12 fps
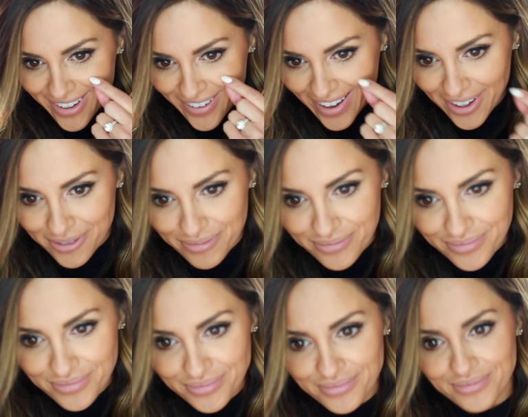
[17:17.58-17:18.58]
Okay.
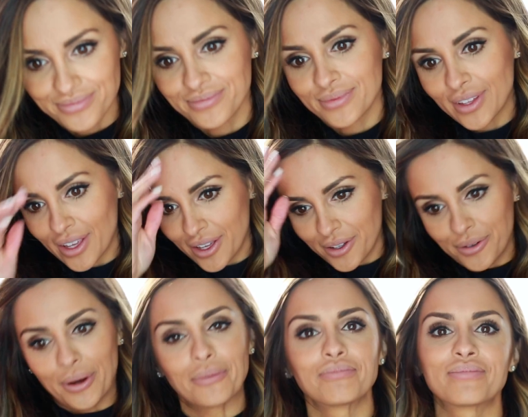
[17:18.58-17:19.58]
Cool.